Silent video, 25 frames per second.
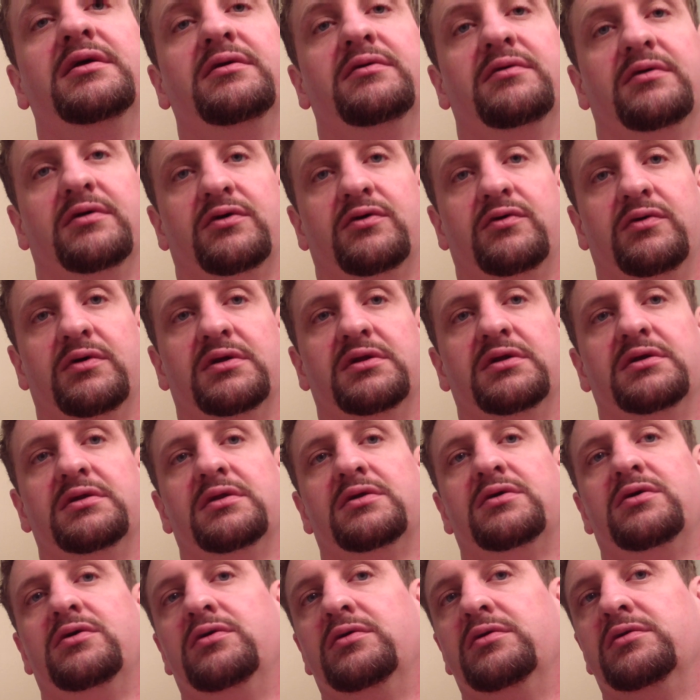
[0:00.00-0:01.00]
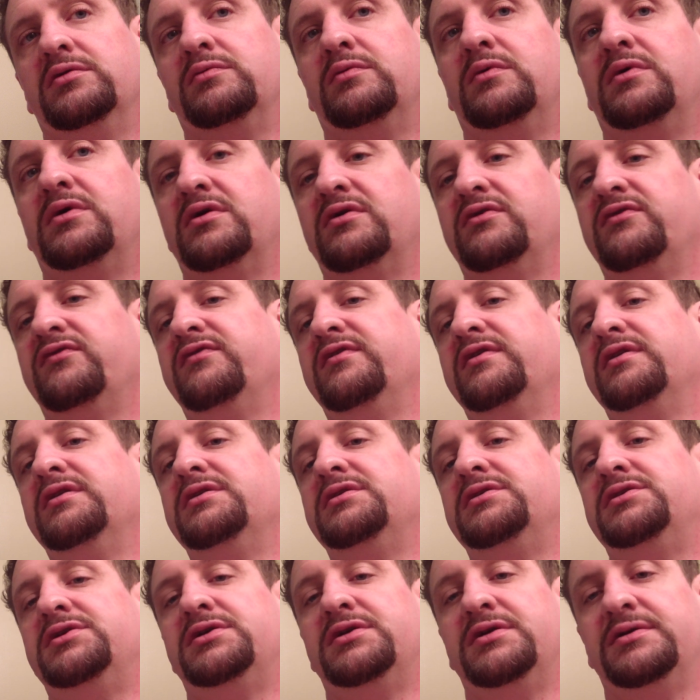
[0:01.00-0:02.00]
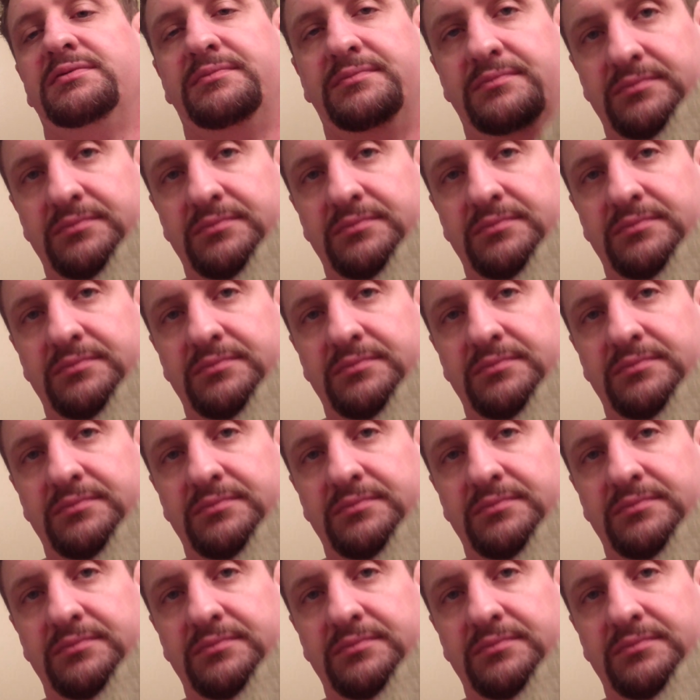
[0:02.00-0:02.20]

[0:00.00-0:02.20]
A quick little cold water finish.